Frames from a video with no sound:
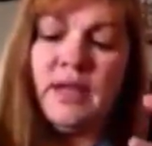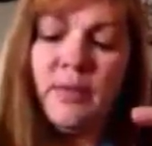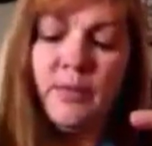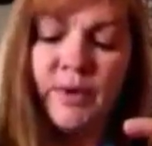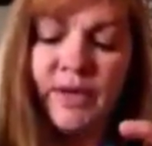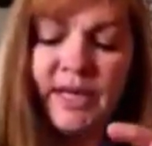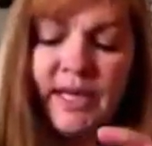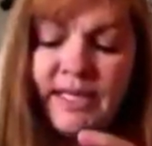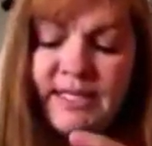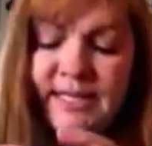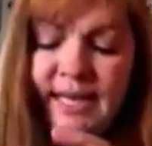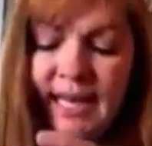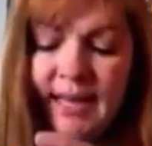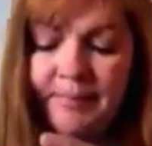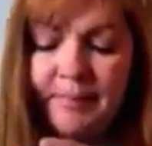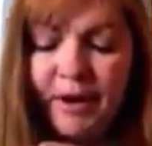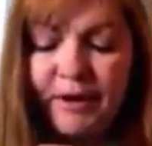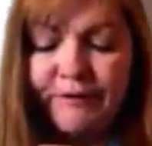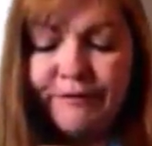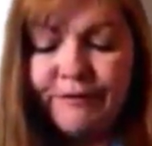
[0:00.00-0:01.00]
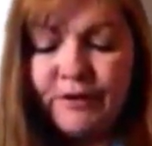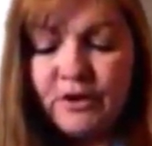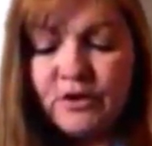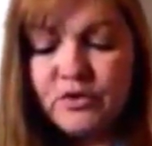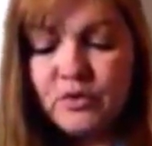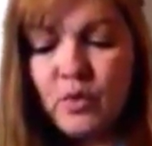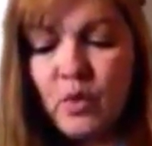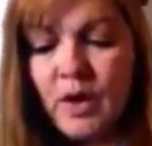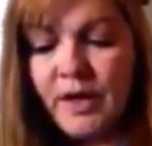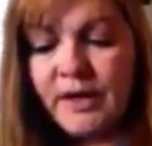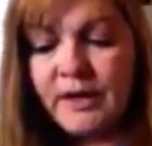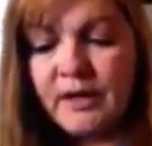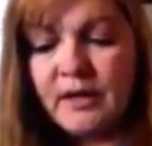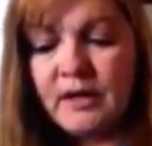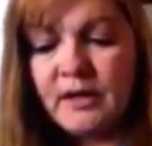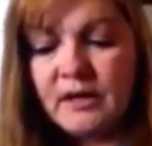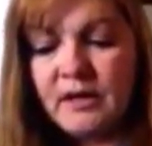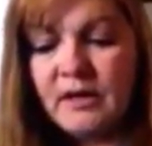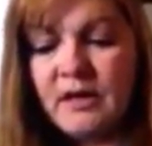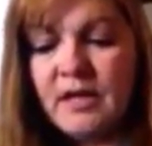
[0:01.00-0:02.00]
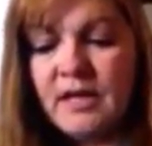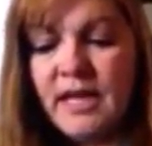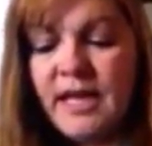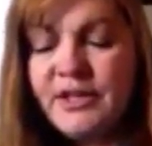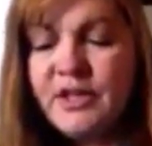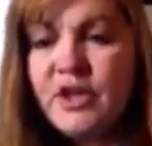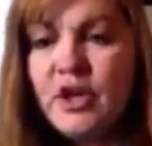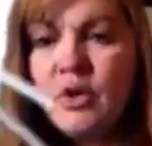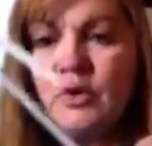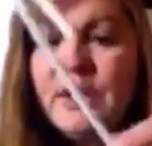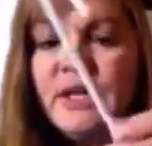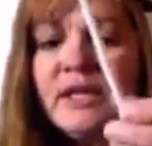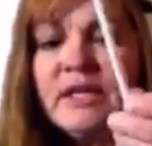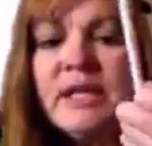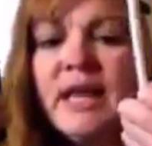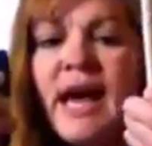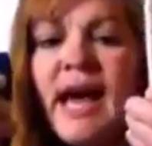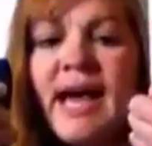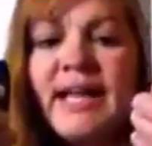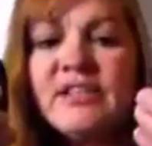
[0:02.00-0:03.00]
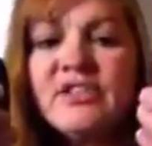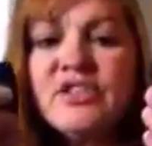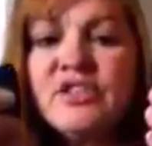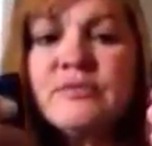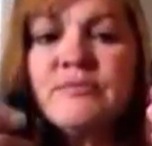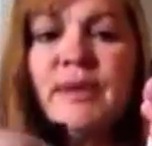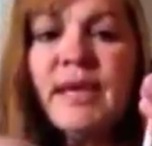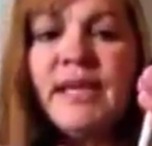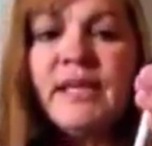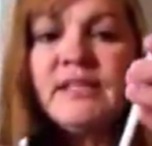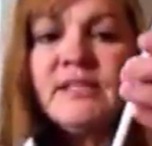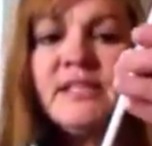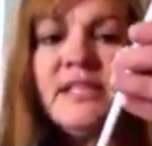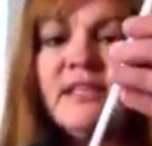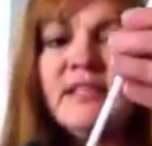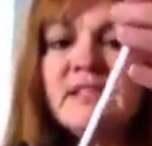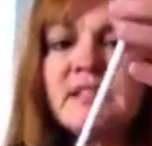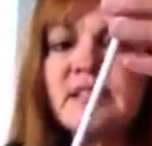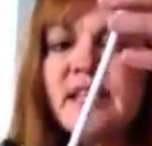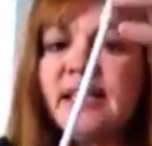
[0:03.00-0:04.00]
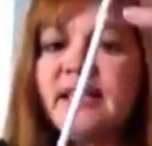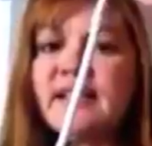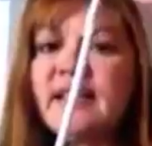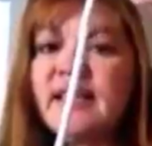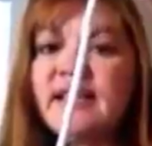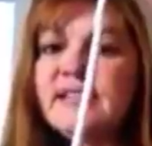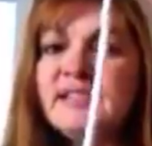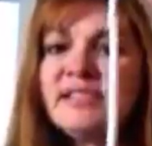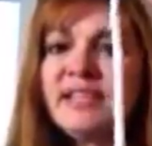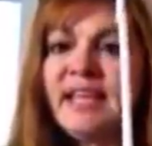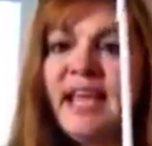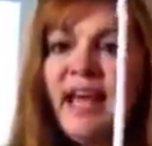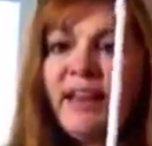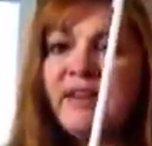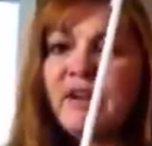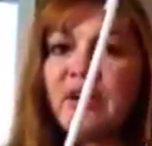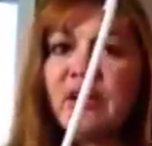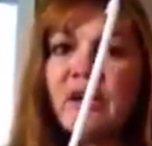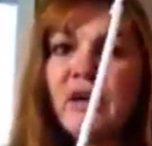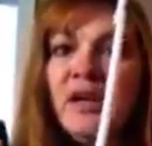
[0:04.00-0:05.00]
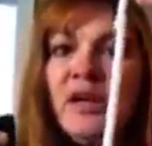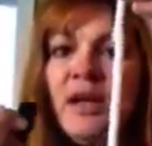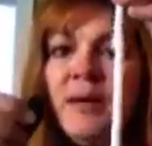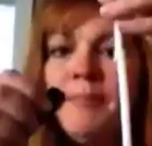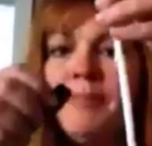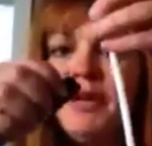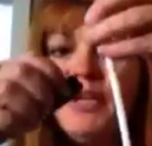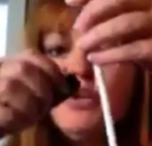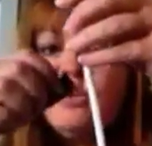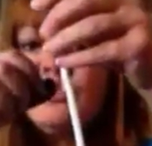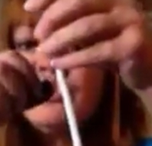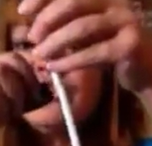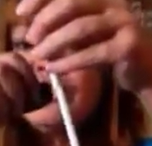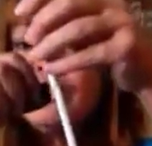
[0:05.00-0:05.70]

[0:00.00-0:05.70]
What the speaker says: and we're going to tape our first one. And you don't need a lot, just make it, see, it's like it's together, but you